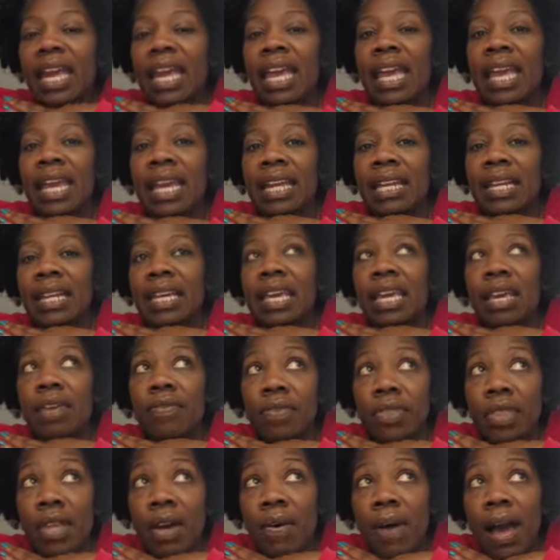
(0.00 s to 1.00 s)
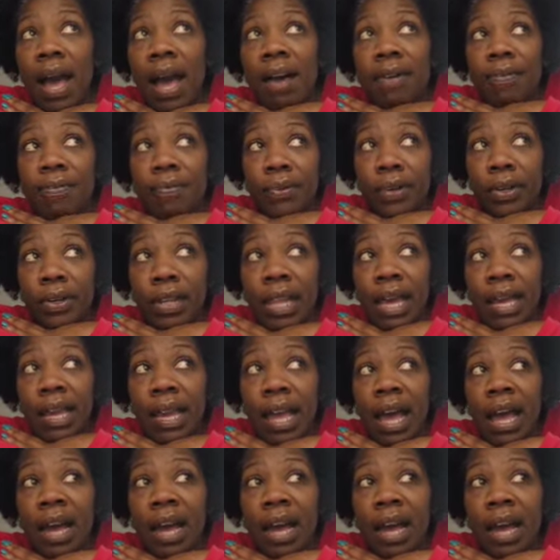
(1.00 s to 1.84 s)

And even though I feel like